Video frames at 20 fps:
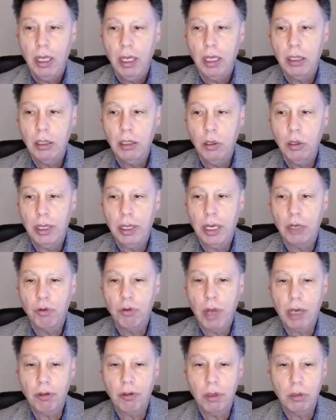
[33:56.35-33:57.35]
including
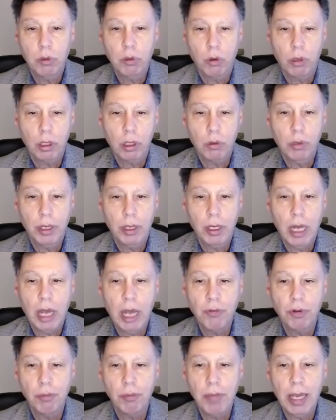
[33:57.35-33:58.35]
hydroxychloroquine,
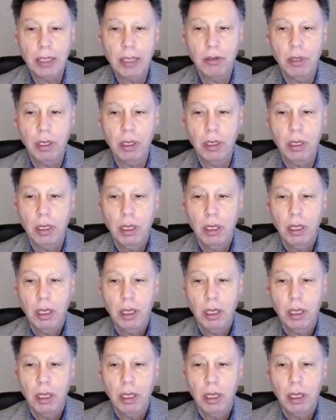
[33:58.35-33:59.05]
ivermectin,